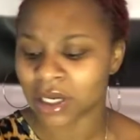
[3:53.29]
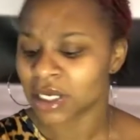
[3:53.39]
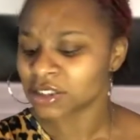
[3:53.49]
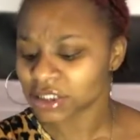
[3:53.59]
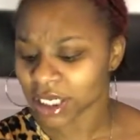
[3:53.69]

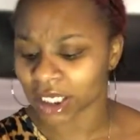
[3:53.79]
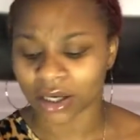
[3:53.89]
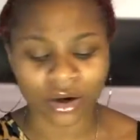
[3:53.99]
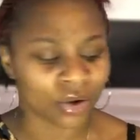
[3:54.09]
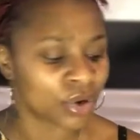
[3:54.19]
Should I
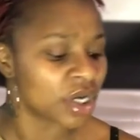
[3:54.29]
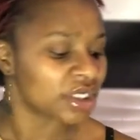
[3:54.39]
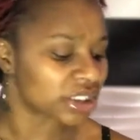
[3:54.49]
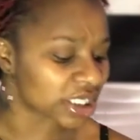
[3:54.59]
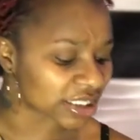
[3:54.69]
go?
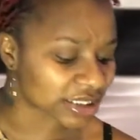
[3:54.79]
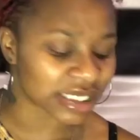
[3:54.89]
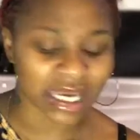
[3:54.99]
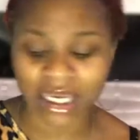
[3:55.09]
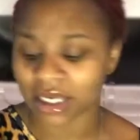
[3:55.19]
Should I
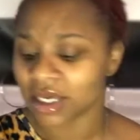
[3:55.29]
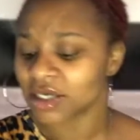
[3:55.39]
stay?